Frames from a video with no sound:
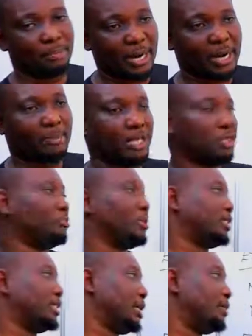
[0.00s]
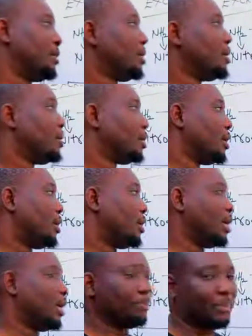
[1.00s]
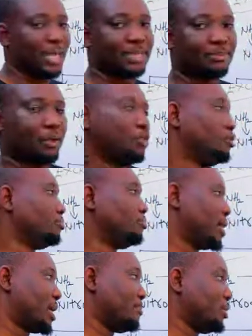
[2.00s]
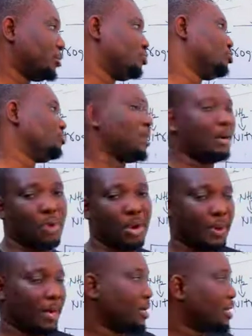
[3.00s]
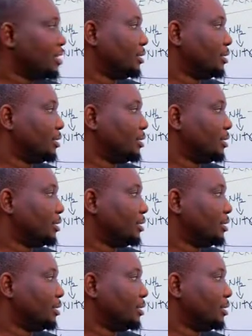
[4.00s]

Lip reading: paramecium and plasmodium, paramecium, amoeba.